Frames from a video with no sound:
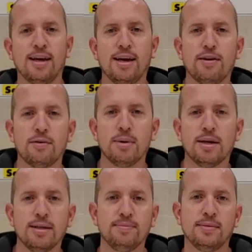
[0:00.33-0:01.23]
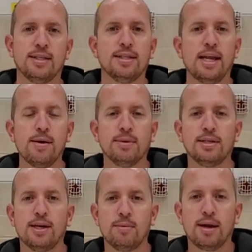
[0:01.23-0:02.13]
Hey everybody, today I'm going to
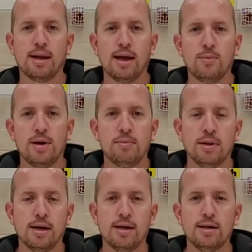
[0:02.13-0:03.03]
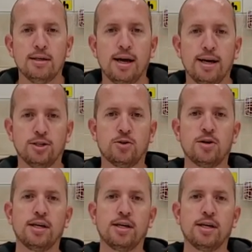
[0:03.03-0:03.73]
tell you about a game we play called Asteroid